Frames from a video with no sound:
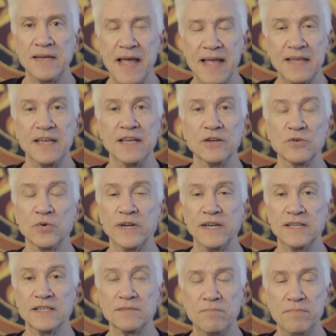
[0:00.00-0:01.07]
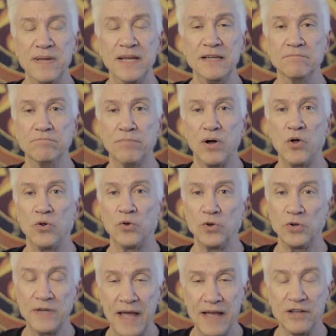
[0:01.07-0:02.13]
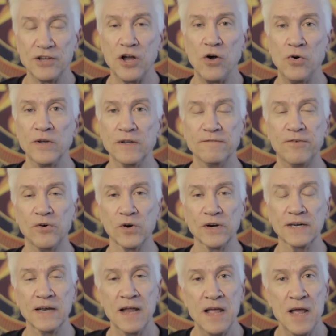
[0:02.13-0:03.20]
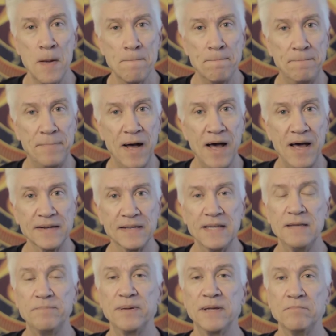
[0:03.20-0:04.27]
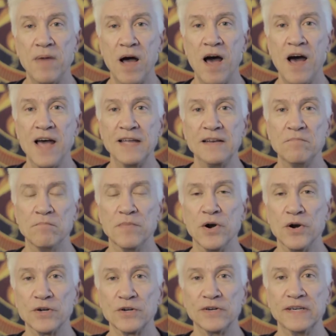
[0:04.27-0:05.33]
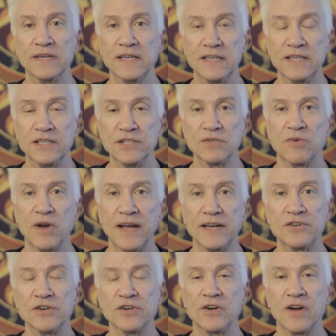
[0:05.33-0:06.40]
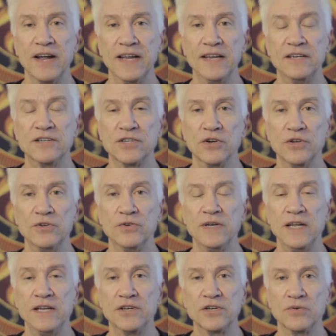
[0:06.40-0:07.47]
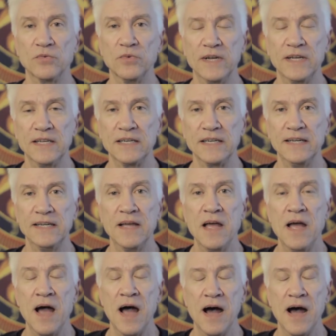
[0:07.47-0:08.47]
taking risks, being bold and going for it. But keep in mind, Mercury is retrograde, so you need to really